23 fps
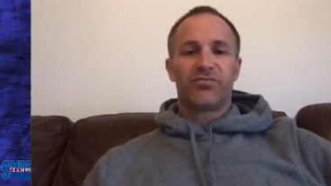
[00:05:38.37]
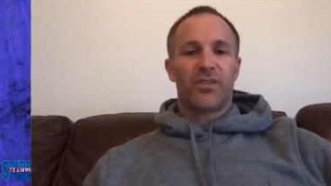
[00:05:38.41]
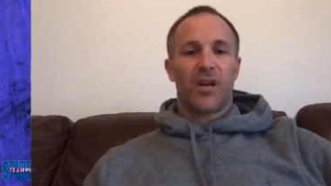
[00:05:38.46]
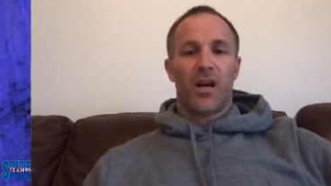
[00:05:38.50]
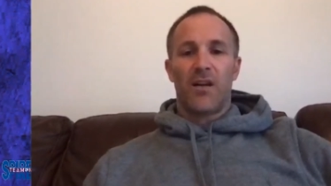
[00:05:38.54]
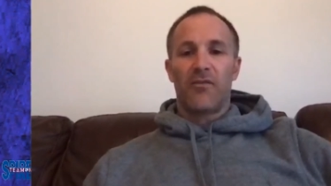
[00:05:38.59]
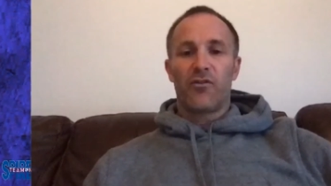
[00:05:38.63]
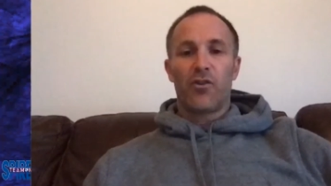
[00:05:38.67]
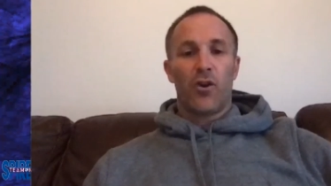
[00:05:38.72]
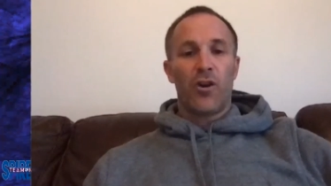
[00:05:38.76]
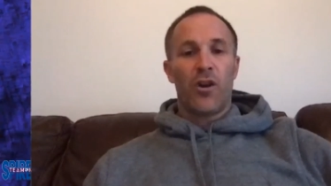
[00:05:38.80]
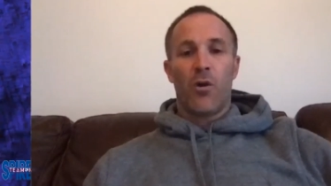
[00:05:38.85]

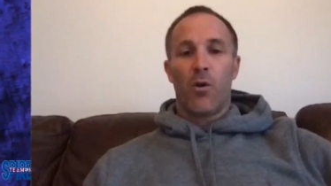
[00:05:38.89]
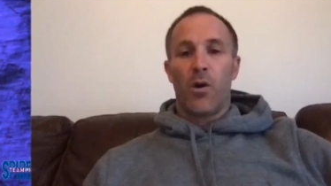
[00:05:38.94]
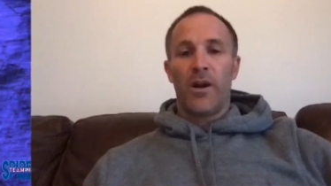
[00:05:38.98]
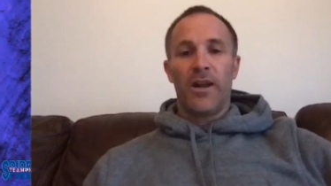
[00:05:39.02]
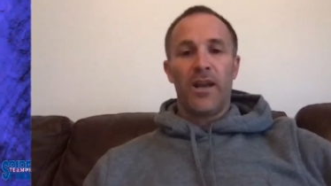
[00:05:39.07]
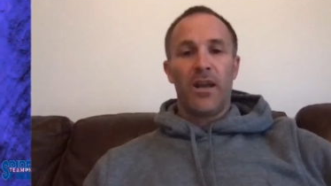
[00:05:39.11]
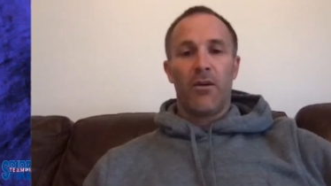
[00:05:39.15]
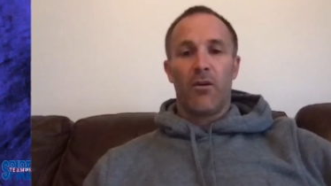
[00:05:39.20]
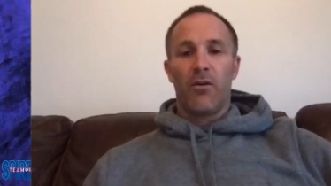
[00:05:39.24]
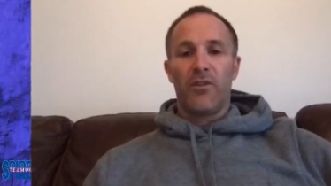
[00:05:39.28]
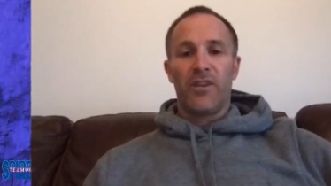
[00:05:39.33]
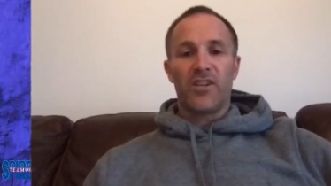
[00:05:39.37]
I've got no
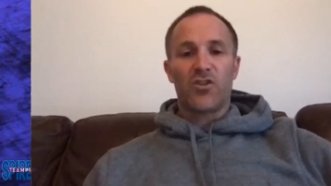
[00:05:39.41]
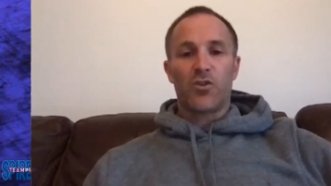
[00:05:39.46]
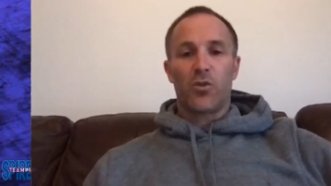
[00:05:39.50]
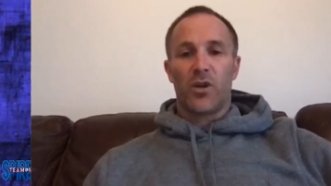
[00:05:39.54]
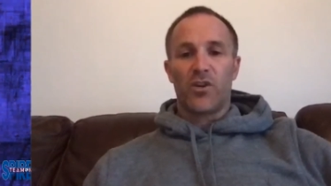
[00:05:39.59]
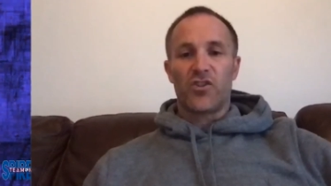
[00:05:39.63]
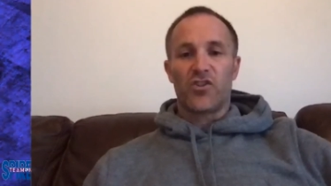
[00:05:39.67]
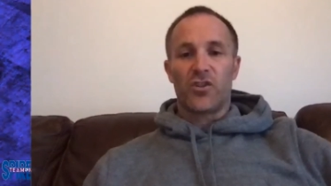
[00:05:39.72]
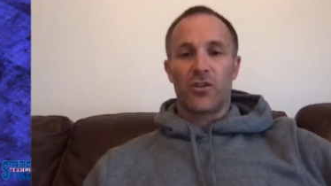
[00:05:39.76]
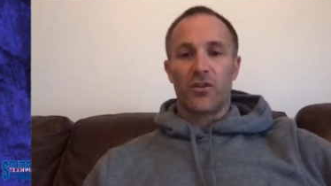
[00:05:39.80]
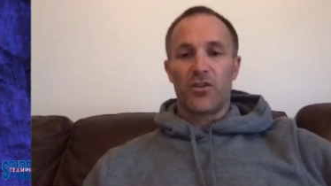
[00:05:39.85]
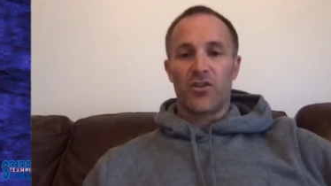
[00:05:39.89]
idea on this
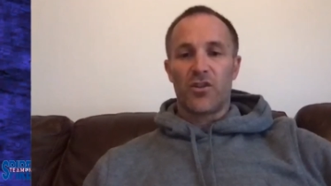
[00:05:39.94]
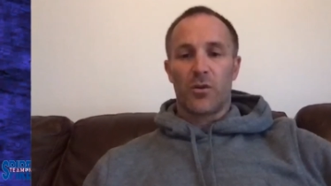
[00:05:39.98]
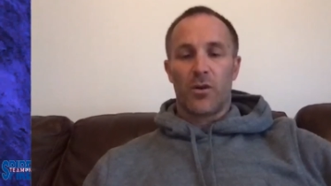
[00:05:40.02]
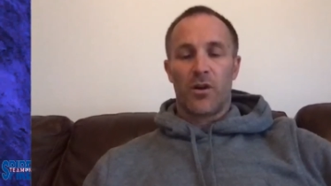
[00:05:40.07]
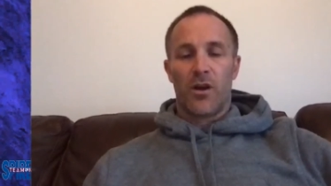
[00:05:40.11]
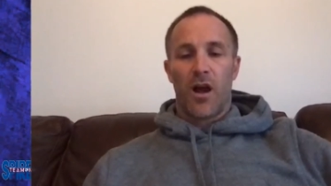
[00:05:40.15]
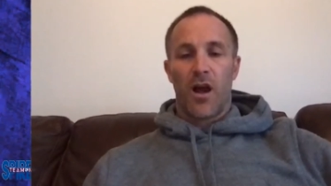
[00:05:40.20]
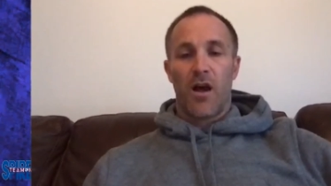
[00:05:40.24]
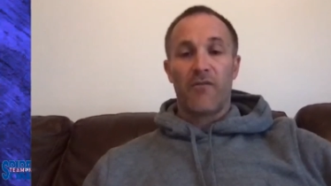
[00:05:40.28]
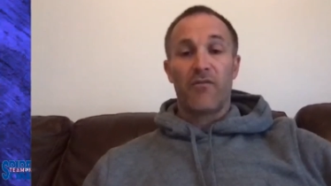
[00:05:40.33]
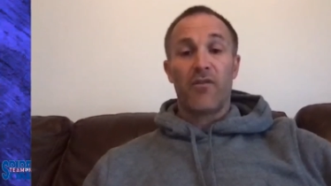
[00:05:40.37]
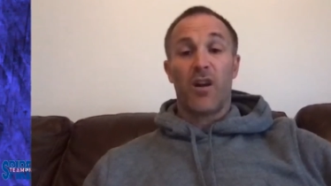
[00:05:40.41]
question, so
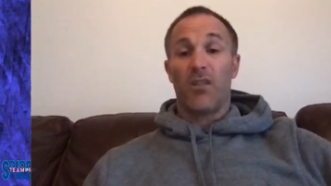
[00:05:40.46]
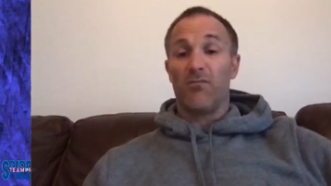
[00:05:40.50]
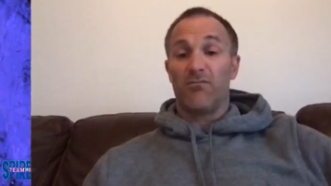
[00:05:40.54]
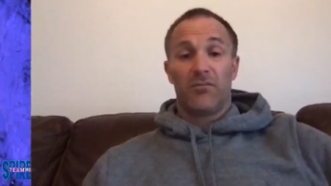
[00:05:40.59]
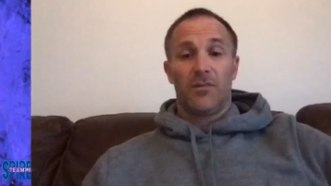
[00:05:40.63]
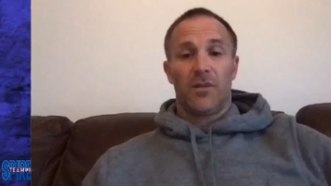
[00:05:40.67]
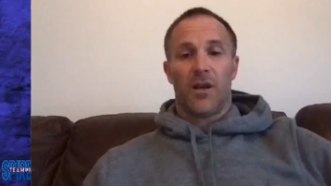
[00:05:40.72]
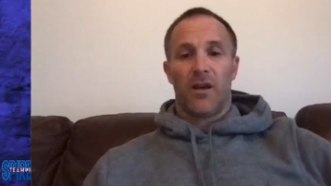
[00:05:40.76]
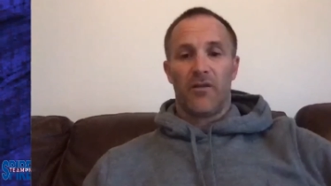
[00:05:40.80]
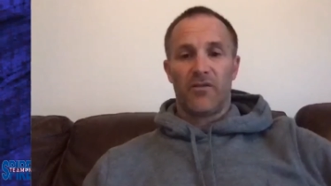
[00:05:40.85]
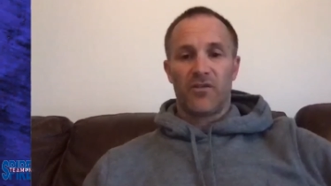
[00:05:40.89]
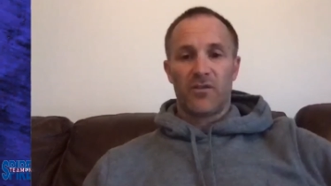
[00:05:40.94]

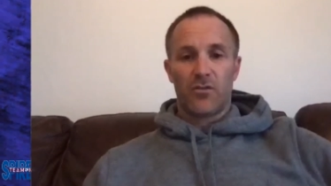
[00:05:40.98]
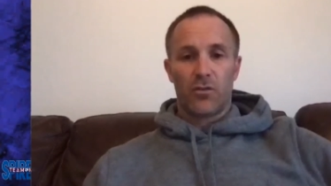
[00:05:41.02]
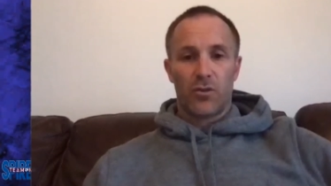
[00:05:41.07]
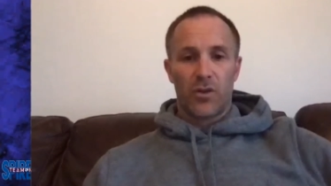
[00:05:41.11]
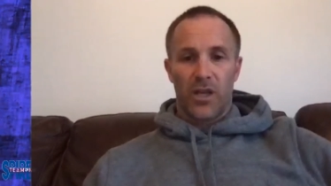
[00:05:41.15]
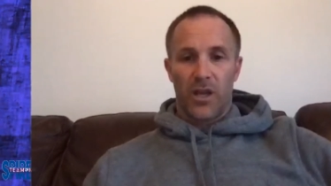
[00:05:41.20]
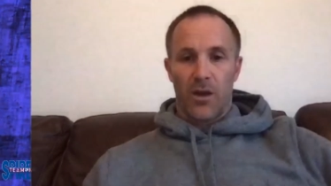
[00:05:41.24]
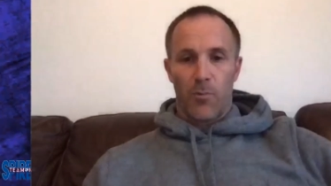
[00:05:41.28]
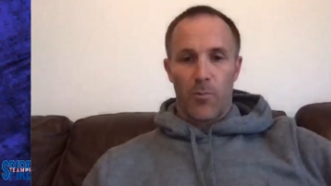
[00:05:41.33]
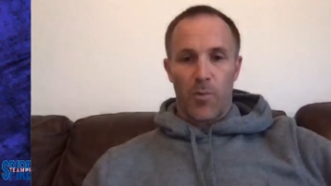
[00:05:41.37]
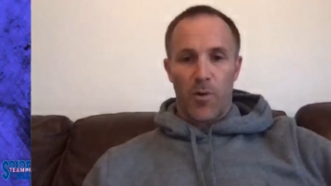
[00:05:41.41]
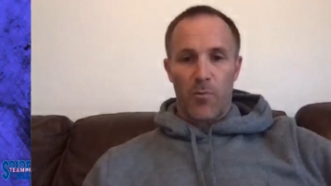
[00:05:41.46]
I've
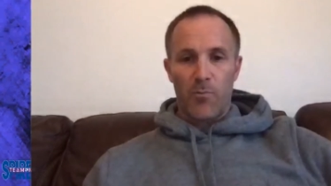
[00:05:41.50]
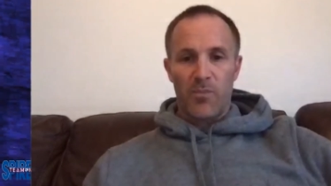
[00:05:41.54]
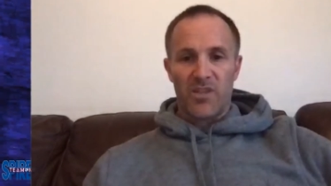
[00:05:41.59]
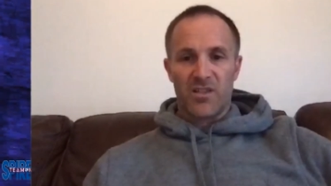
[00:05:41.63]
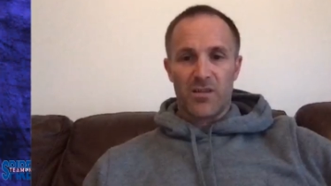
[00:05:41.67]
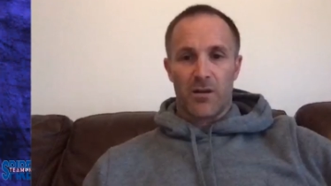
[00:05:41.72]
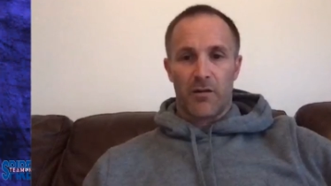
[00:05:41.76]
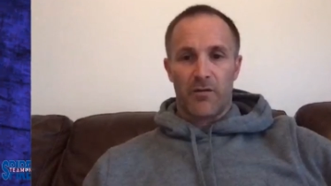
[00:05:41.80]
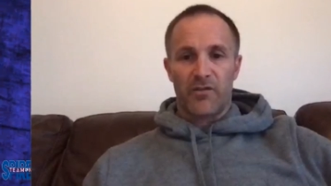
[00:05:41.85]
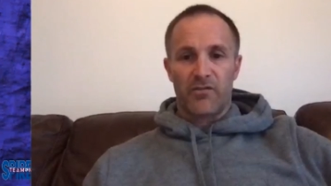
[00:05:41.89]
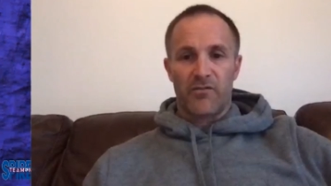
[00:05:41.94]
took it upon myself